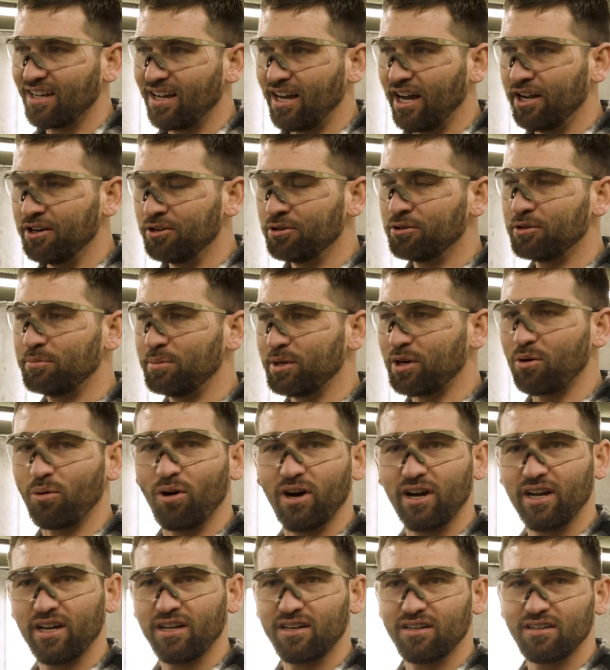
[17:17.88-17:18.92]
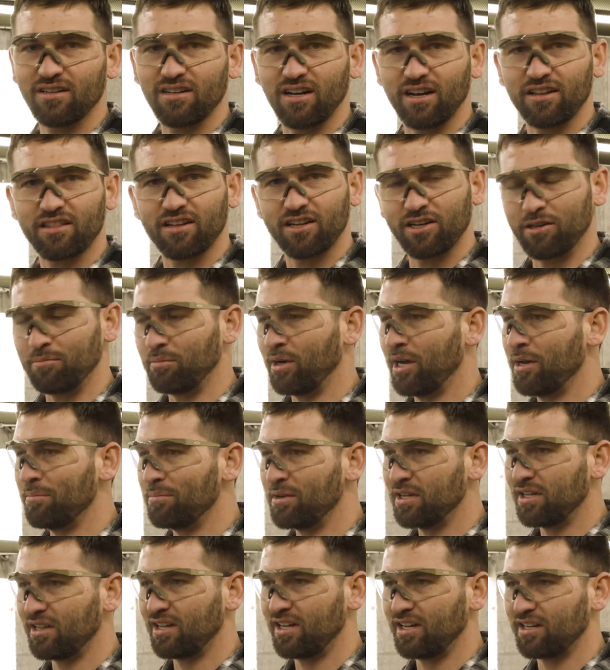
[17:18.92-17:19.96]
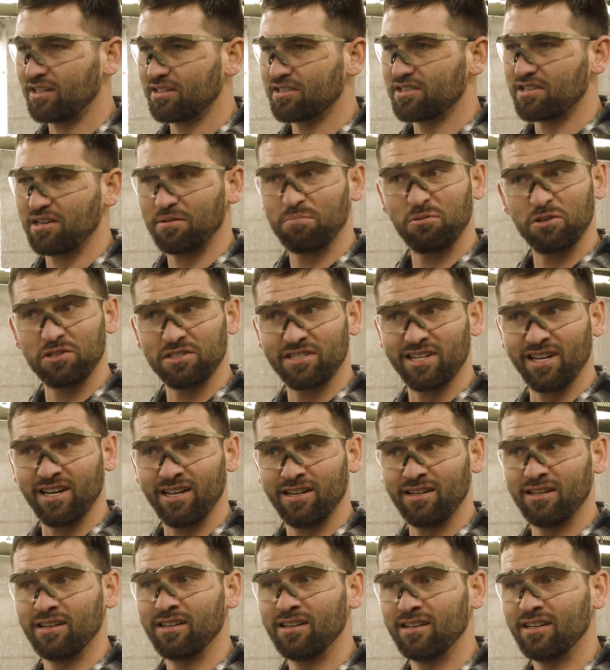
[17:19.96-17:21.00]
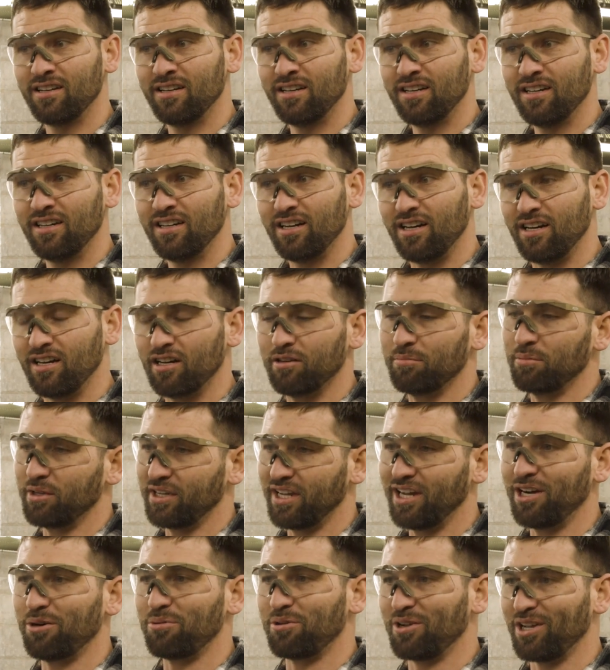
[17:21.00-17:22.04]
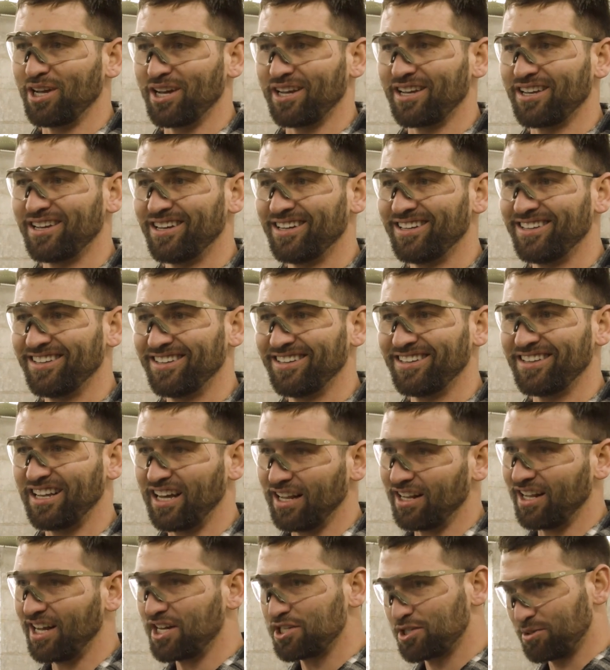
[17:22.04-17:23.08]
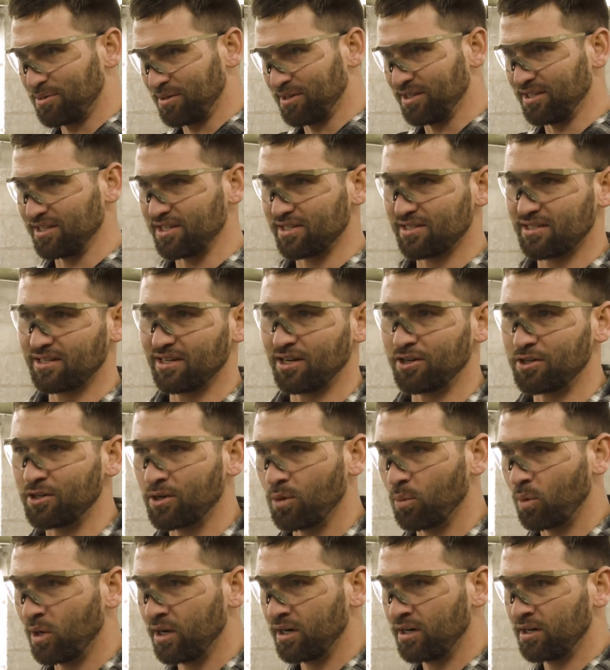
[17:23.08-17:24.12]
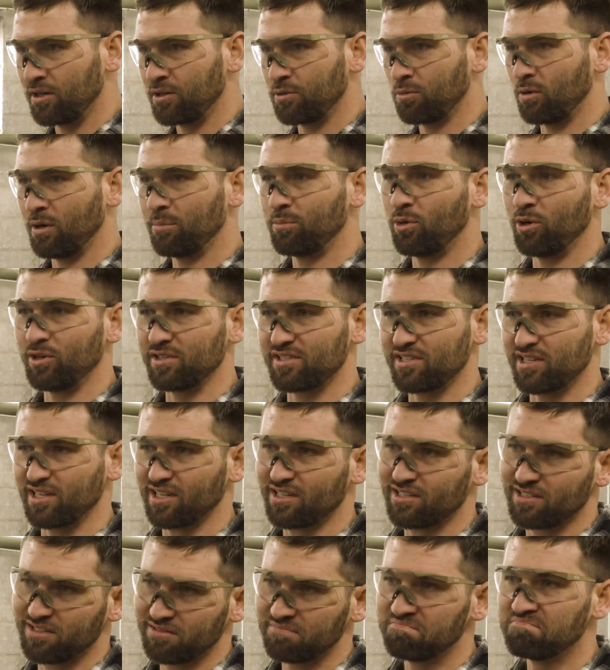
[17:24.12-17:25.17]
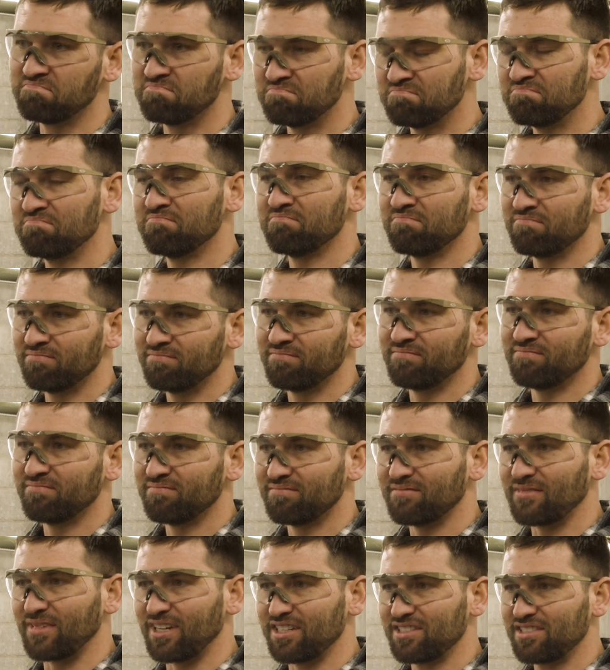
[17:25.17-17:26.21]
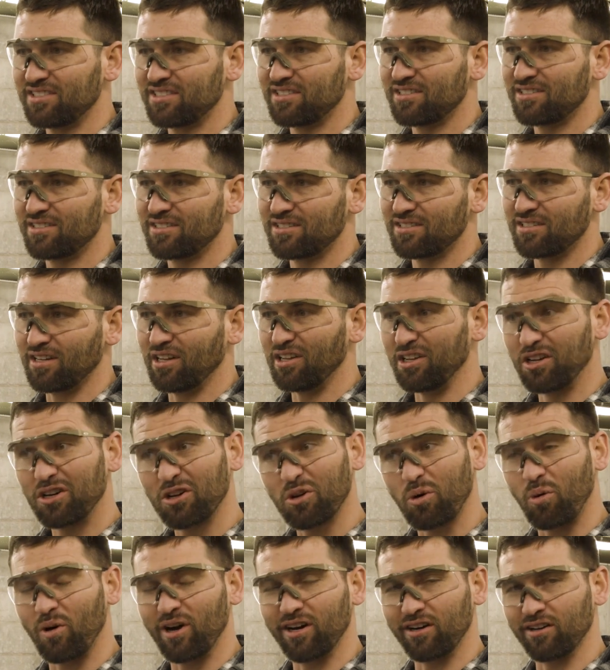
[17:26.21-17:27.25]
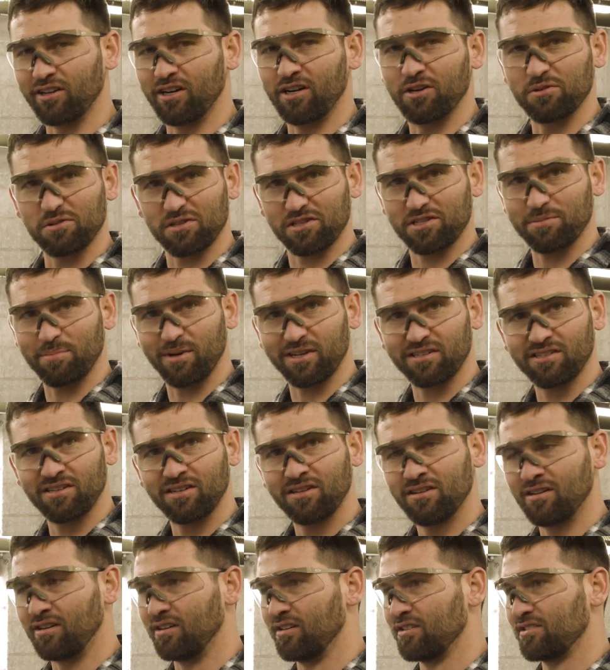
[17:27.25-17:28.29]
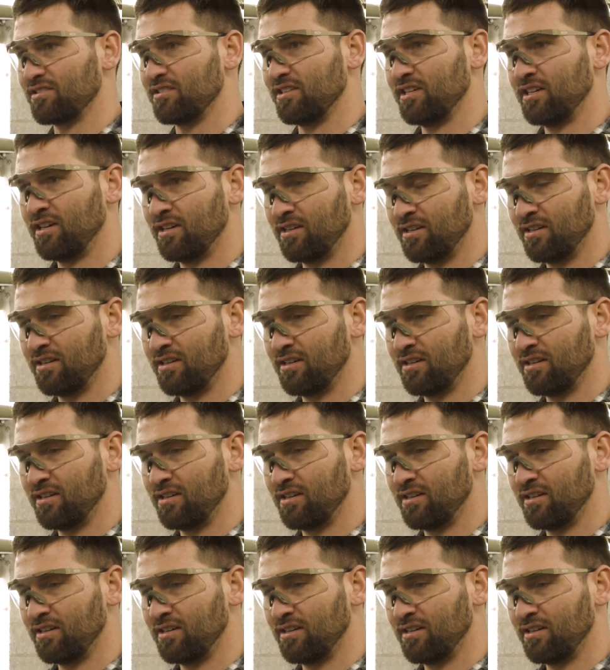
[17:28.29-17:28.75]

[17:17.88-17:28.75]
I knew it would be quiet. I thought it might be like sub 110, but yeah, we're like, that last one at least, 101, 101.6. That's a little quieter than I was expecting, honestly.